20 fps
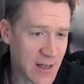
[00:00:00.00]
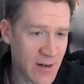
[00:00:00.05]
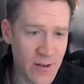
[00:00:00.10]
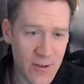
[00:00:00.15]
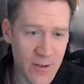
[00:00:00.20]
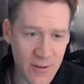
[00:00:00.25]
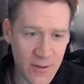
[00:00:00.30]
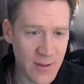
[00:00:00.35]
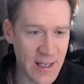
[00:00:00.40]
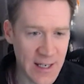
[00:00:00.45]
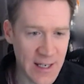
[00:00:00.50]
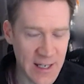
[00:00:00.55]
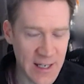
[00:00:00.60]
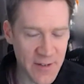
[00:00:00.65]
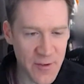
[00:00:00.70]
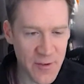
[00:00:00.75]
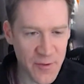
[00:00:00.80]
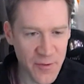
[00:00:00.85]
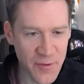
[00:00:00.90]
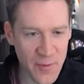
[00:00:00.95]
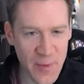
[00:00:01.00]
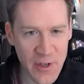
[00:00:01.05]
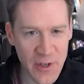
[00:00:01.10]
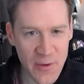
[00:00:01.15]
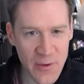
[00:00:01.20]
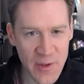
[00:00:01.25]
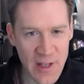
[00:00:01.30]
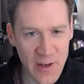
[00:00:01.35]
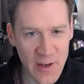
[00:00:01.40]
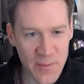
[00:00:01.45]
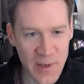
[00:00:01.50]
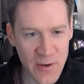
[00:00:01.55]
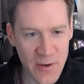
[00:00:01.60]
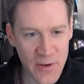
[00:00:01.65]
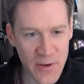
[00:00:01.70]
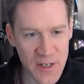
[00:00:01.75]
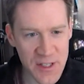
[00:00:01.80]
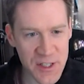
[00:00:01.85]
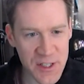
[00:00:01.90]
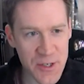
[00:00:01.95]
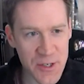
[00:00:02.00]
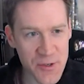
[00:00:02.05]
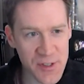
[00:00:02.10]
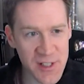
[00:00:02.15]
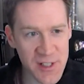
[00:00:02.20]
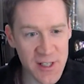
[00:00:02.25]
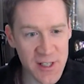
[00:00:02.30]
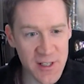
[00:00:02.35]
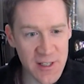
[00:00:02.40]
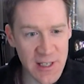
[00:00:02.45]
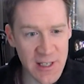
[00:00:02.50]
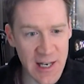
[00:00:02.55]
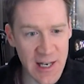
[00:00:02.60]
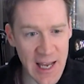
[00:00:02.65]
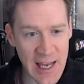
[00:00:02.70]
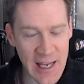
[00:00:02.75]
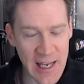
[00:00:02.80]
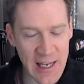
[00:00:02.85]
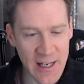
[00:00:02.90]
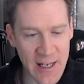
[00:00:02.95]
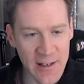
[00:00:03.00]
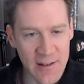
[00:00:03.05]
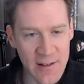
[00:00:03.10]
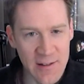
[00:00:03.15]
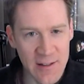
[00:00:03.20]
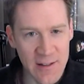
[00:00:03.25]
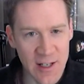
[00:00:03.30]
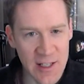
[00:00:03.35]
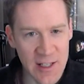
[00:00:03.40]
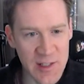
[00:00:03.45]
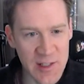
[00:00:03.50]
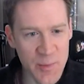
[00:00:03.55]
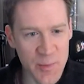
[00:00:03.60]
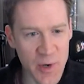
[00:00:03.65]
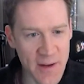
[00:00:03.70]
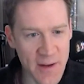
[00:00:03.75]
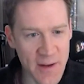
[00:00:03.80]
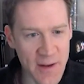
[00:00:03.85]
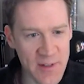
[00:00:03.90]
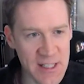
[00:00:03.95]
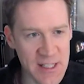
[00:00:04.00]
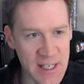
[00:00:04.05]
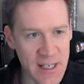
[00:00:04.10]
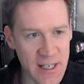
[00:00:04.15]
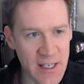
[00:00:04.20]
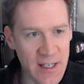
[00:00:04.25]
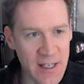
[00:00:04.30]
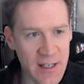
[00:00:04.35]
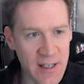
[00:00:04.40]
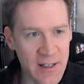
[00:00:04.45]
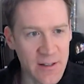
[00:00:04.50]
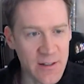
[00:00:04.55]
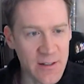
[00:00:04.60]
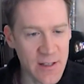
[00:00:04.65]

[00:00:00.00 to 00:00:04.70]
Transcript: don't know like if you're familiar with how bitcoin is used today there's lots of privacy